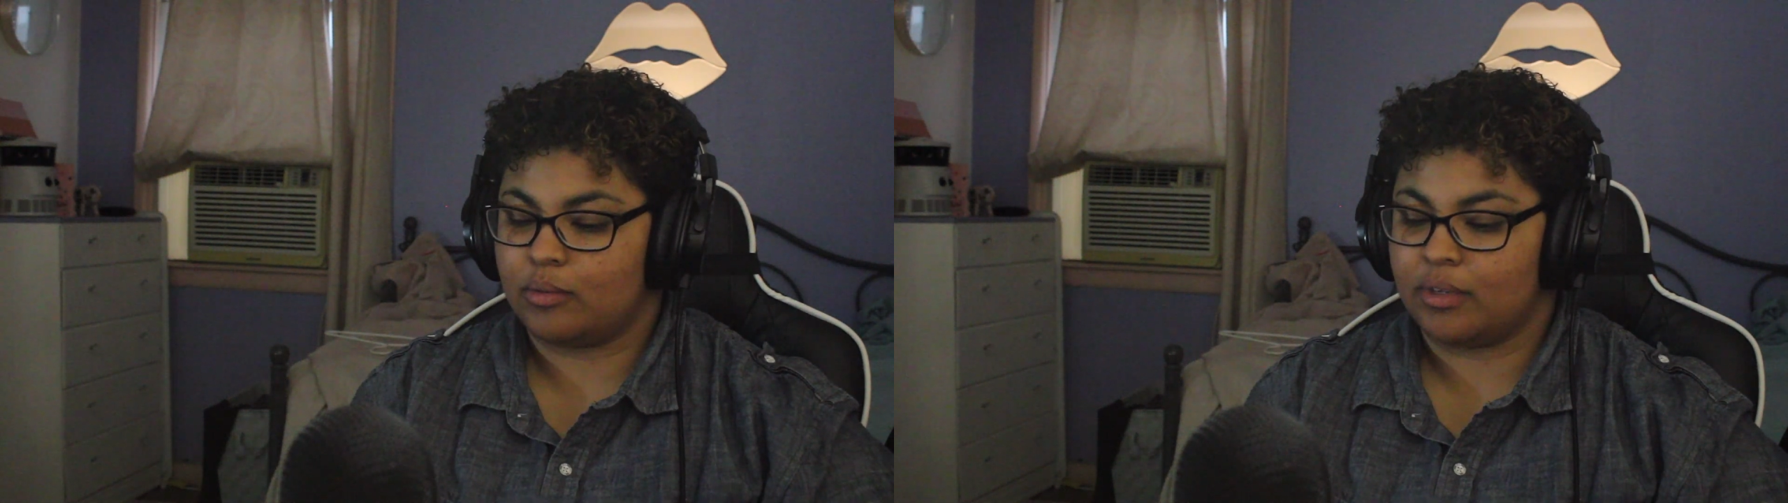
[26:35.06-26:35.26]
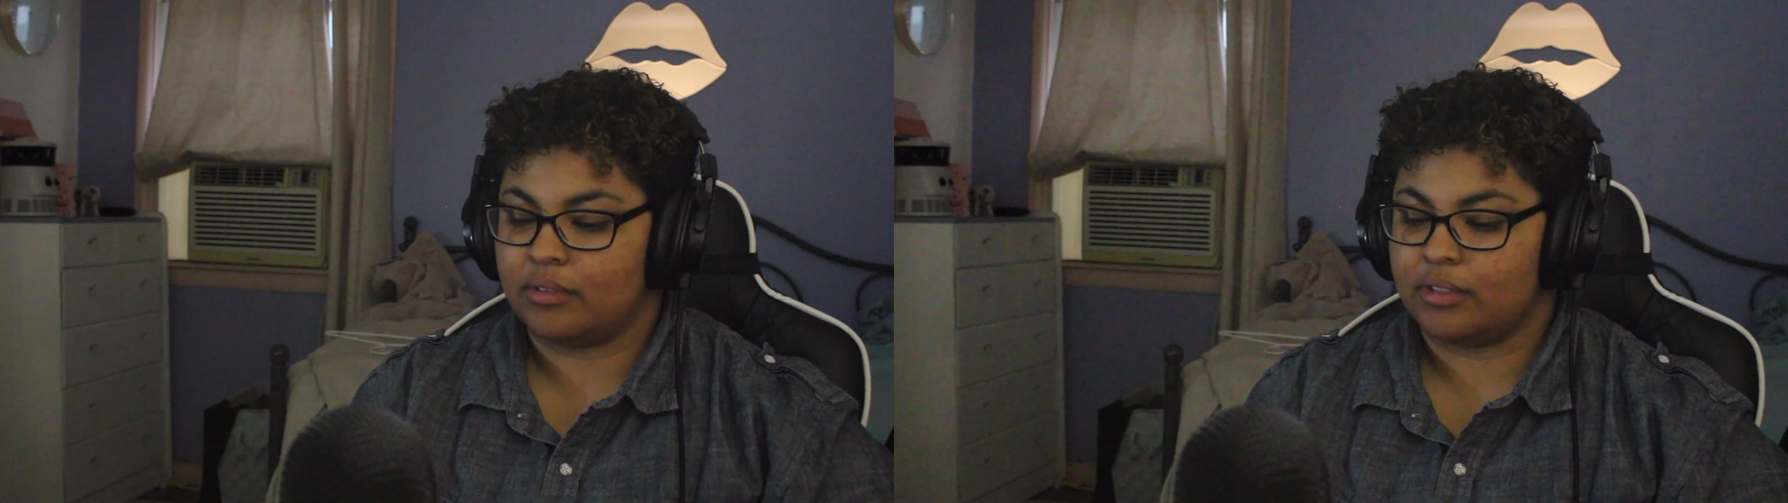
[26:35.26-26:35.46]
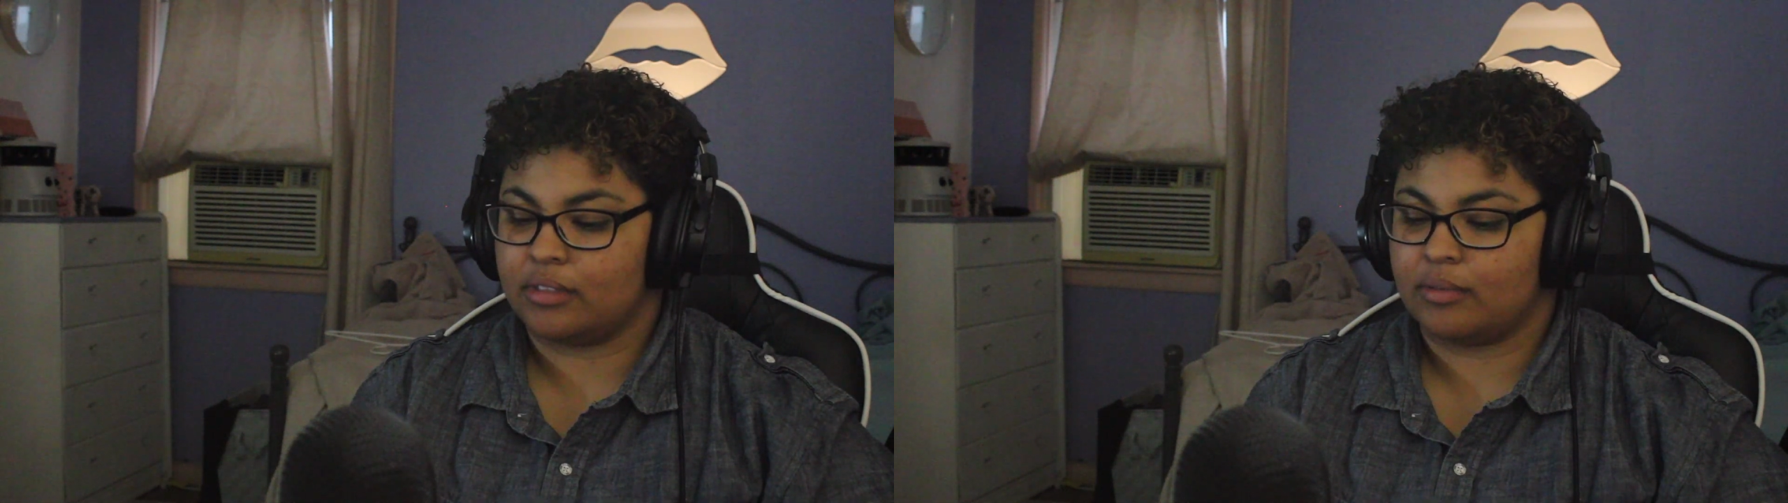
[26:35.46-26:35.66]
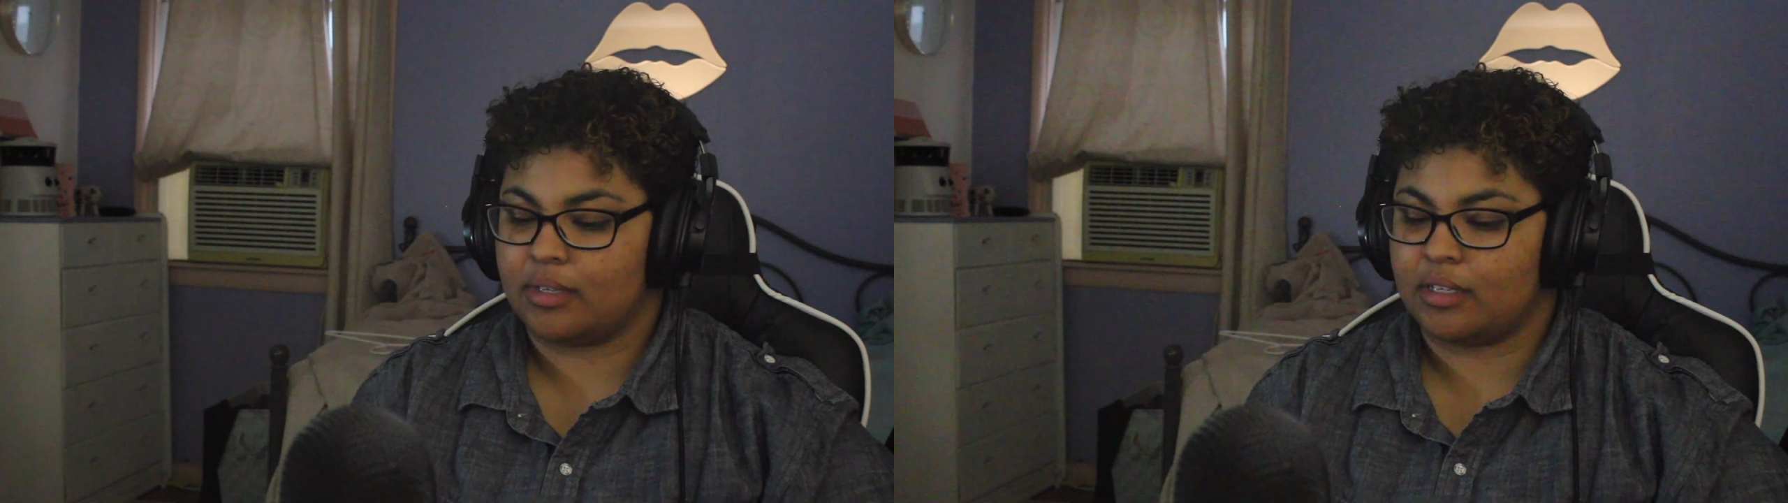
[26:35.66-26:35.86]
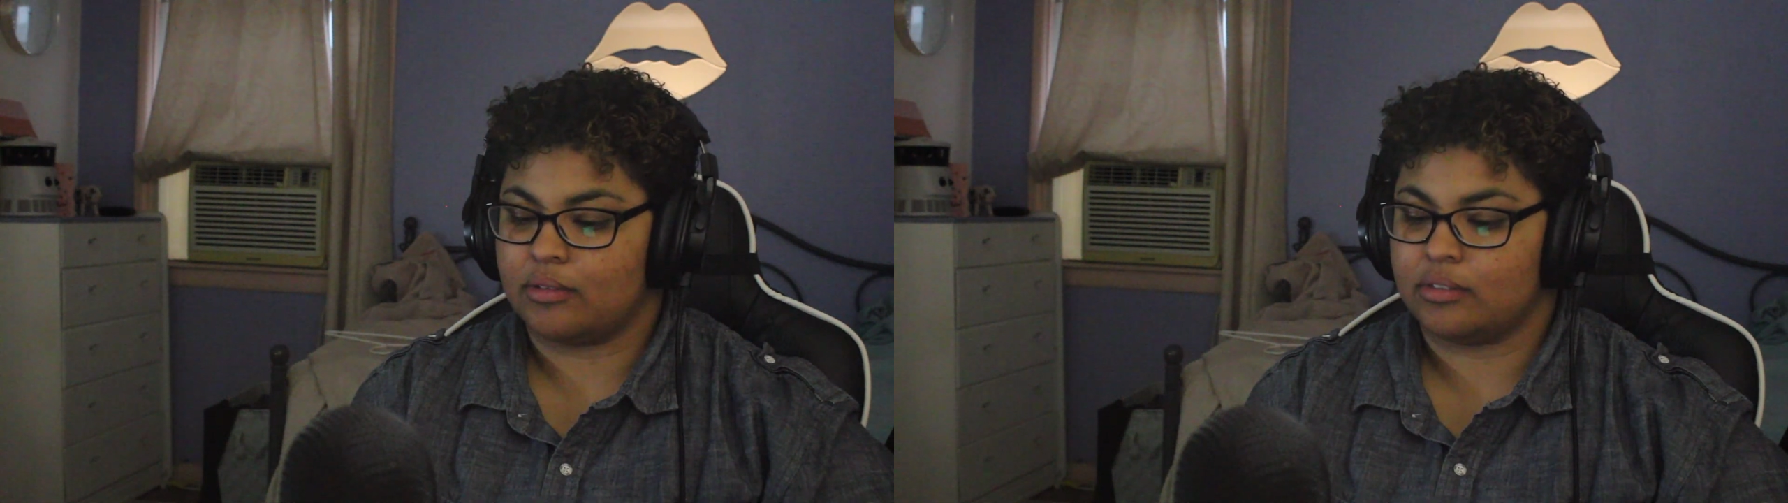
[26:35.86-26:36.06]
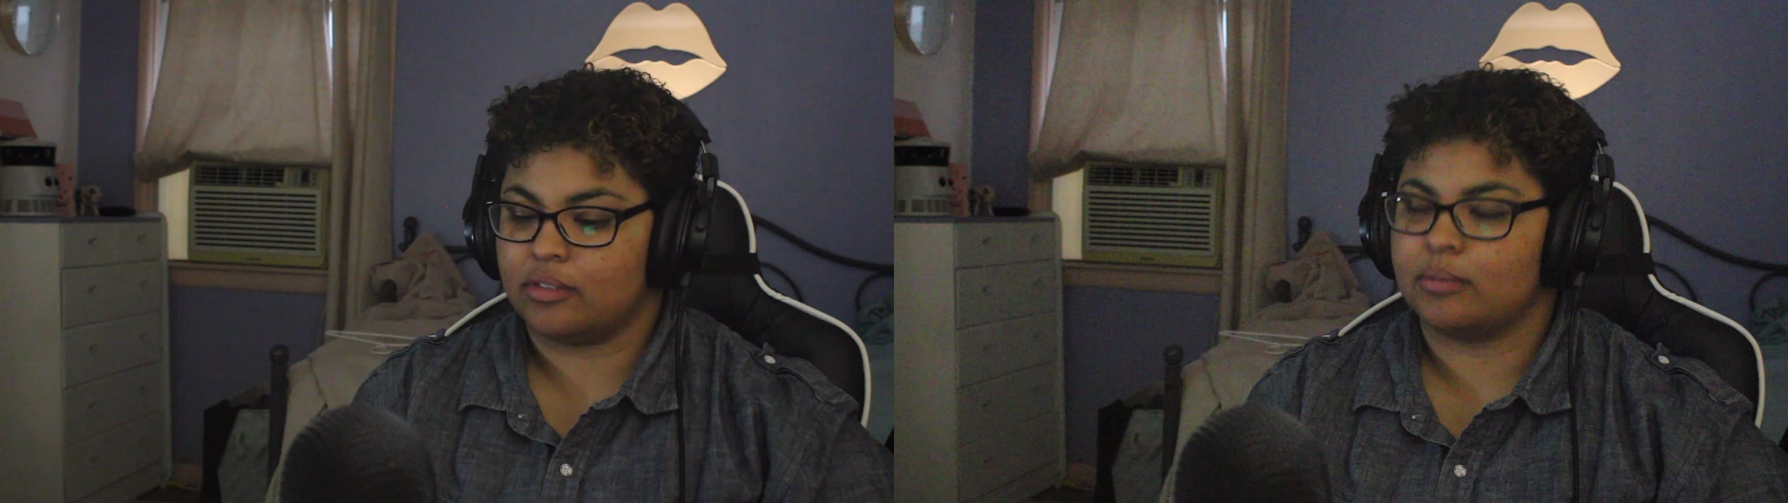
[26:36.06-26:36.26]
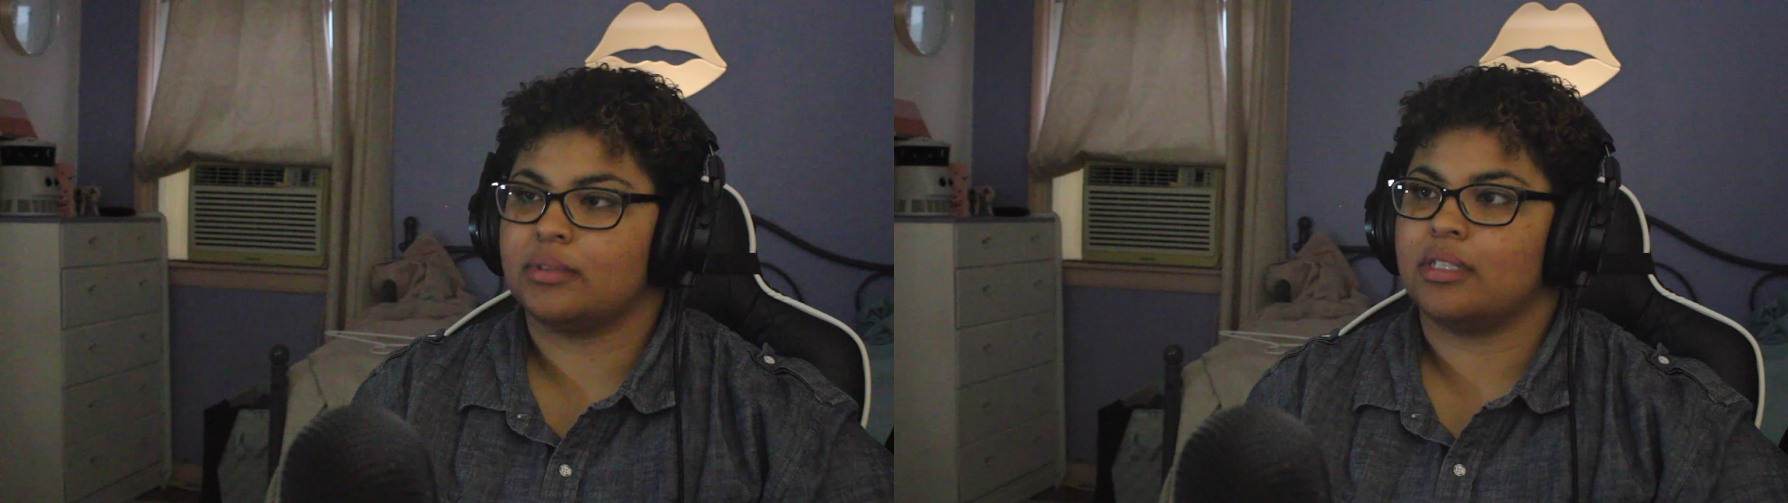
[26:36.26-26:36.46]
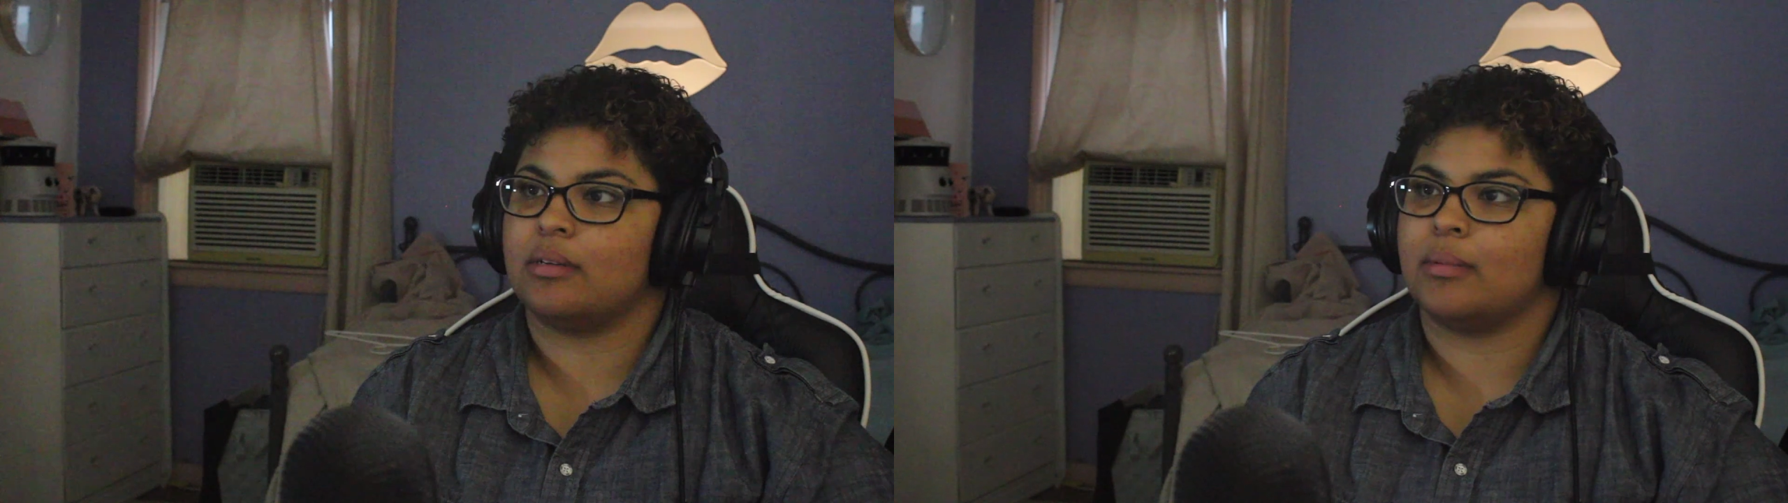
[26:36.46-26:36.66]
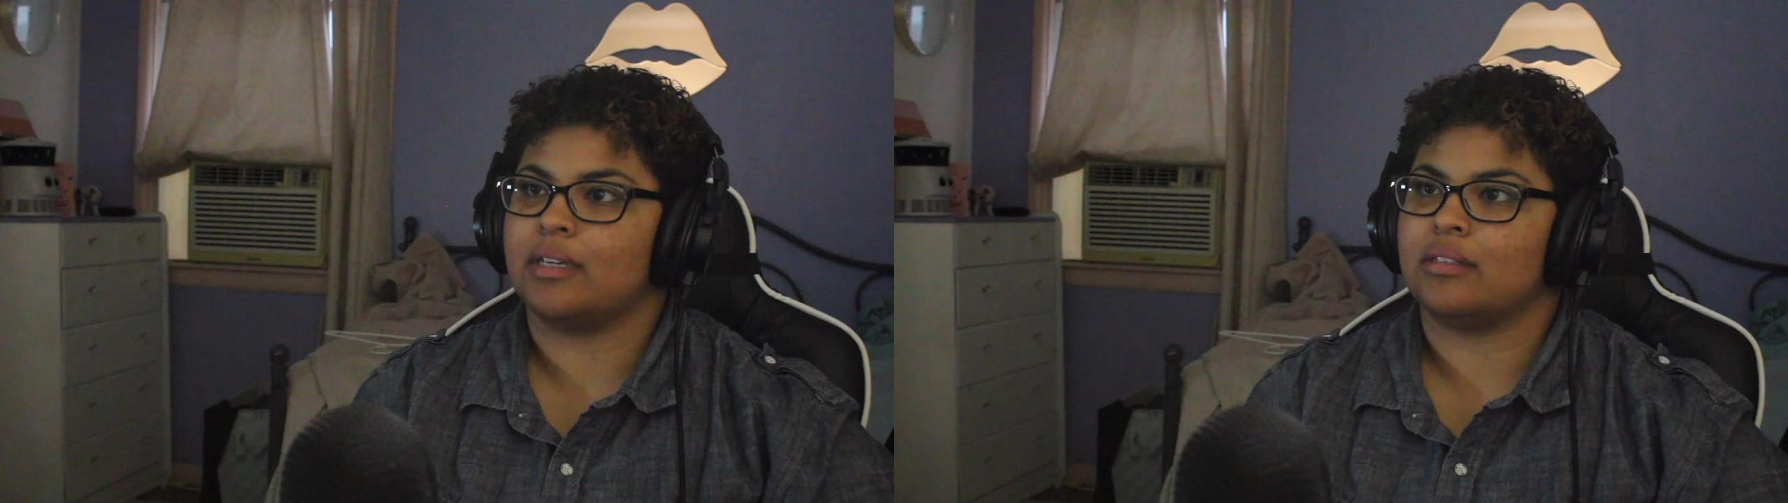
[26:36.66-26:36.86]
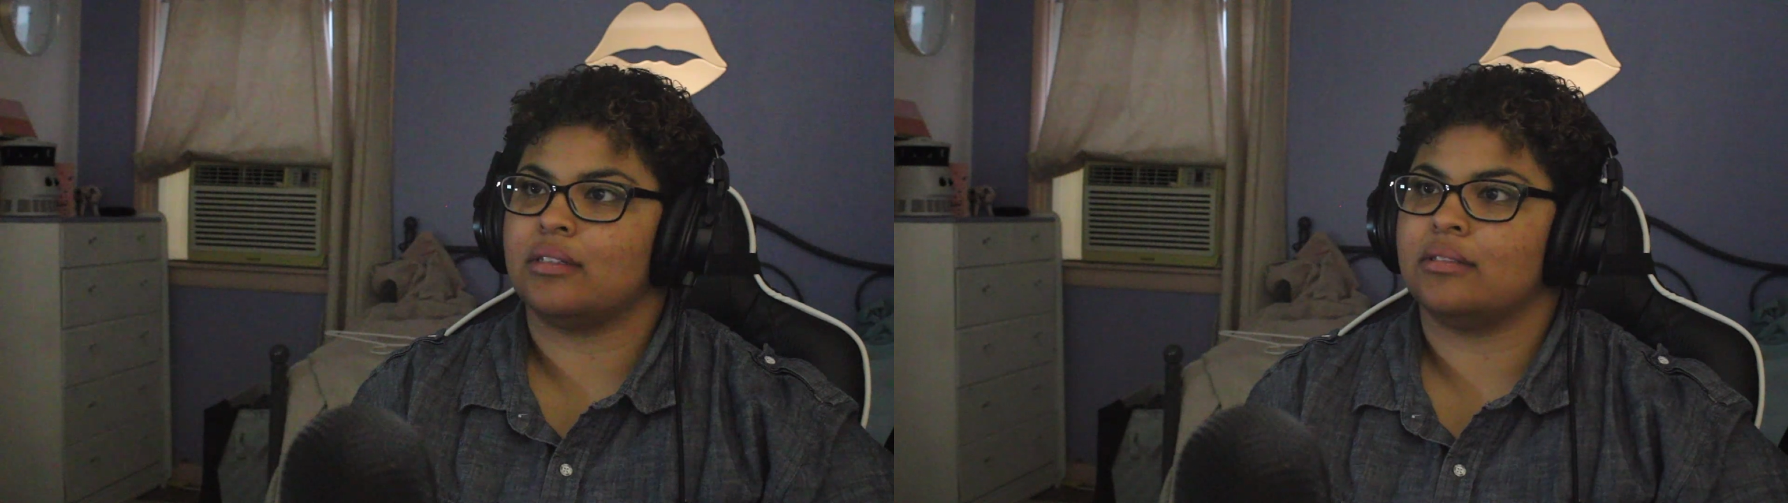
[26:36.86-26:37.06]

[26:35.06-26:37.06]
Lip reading: Well, one reason why he was so upset about the